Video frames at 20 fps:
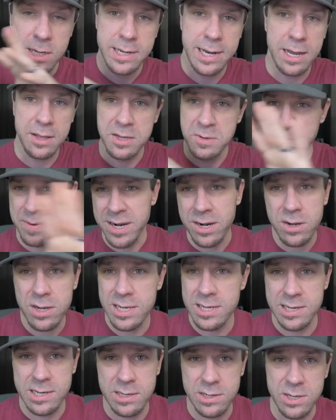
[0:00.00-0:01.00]
Now this barrel
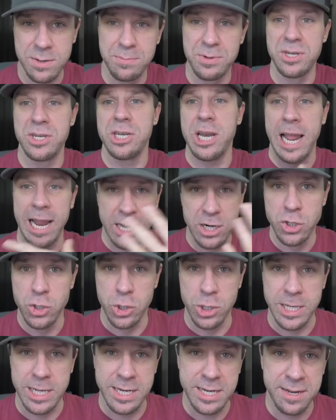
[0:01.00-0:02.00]
isn't
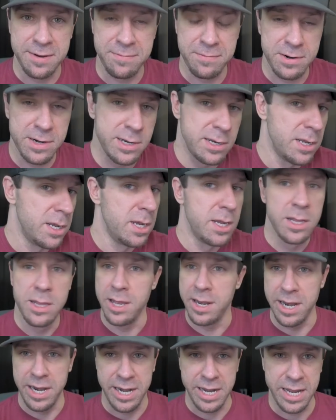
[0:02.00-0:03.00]
substantially different
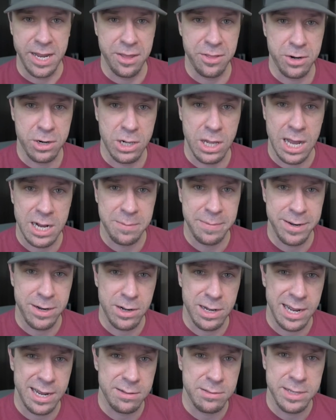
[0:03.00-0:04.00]
than any other Glock
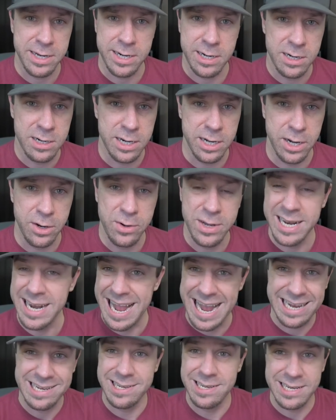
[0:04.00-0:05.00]
barrel out there. You know, it
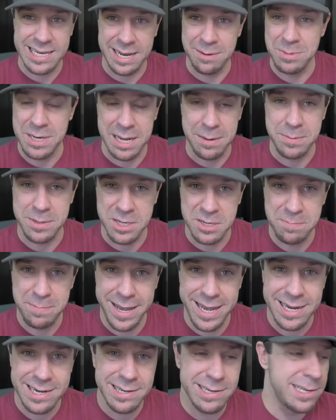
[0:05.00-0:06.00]
has the same type of
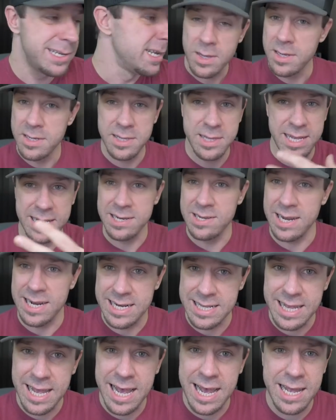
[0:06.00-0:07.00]
specs and things
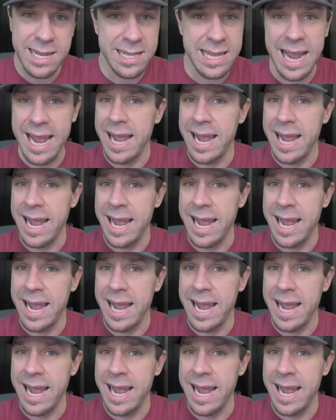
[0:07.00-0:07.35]
like that. The